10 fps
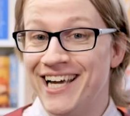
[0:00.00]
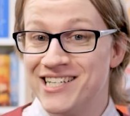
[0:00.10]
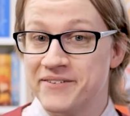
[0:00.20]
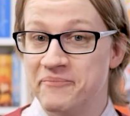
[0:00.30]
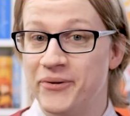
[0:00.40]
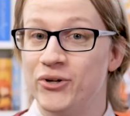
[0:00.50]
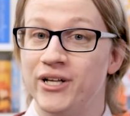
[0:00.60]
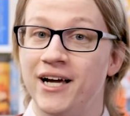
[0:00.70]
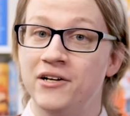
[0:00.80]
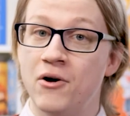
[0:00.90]
It is
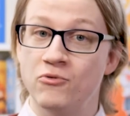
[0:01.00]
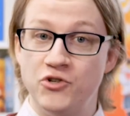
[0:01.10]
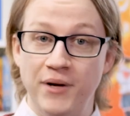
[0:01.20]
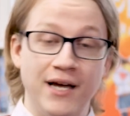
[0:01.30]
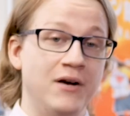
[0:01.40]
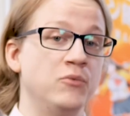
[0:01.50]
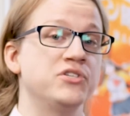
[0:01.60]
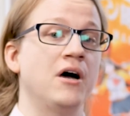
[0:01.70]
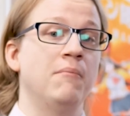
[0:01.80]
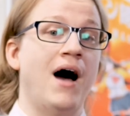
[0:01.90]
completely unknown to me, and it
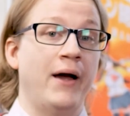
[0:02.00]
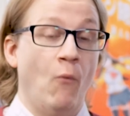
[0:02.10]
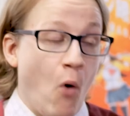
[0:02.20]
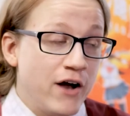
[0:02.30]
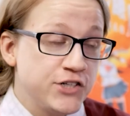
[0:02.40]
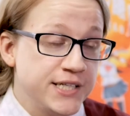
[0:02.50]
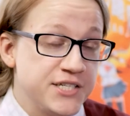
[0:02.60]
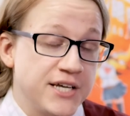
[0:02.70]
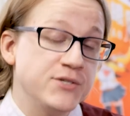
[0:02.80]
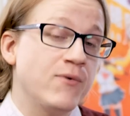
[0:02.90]
was on my watch
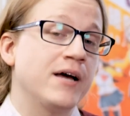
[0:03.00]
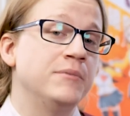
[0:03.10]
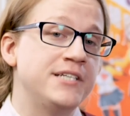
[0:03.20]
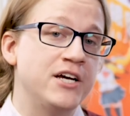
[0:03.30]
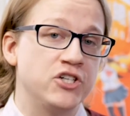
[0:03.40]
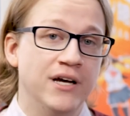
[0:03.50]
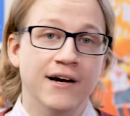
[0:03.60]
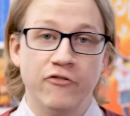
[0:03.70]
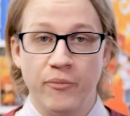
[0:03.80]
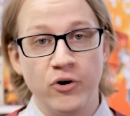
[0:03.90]
list as a recommendation
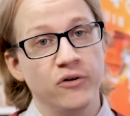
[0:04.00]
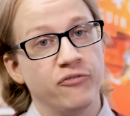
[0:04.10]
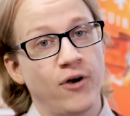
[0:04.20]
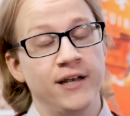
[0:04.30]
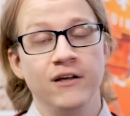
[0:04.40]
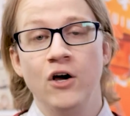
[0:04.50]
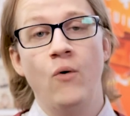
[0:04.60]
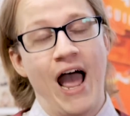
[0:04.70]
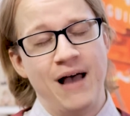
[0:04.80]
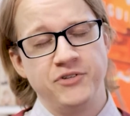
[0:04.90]
from a good friend
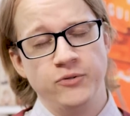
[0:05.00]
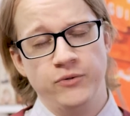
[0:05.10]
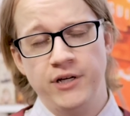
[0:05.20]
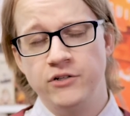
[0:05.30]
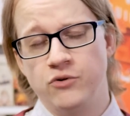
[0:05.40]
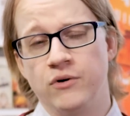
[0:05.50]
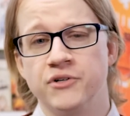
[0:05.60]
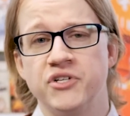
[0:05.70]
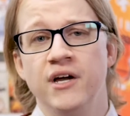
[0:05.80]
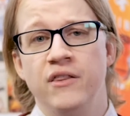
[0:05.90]
who absolutely
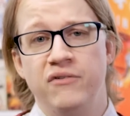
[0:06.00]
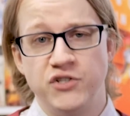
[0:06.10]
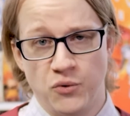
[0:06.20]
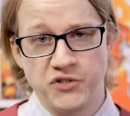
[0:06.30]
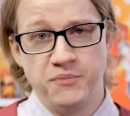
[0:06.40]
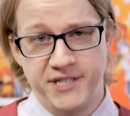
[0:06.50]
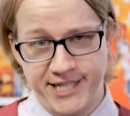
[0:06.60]
adores the source